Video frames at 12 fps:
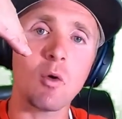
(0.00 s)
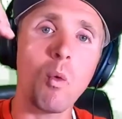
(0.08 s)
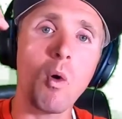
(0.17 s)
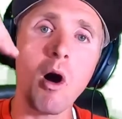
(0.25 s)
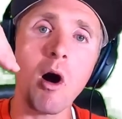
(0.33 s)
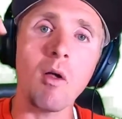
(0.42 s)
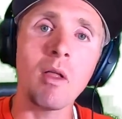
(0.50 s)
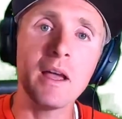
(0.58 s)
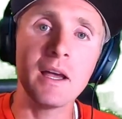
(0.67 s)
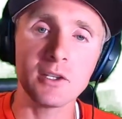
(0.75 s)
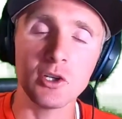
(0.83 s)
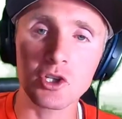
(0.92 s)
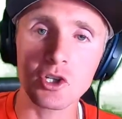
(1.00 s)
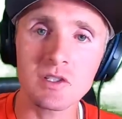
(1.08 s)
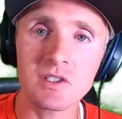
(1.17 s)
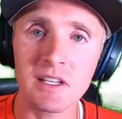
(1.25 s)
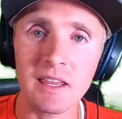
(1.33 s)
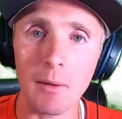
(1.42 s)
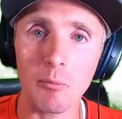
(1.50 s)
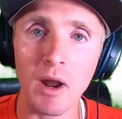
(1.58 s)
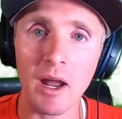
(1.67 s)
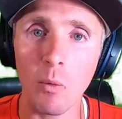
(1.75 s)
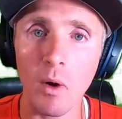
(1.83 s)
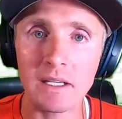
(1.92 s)
wall, you should see that
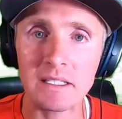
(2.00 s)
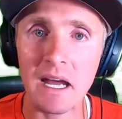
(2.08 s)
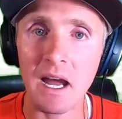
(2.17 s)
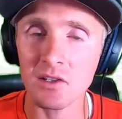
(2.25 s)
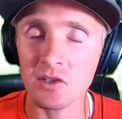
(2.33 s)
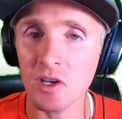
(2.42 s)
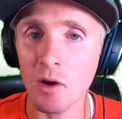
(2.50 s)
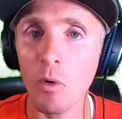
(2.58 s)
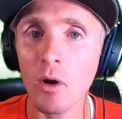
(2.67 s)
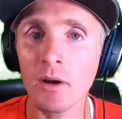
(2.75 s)
bright white dot somewhere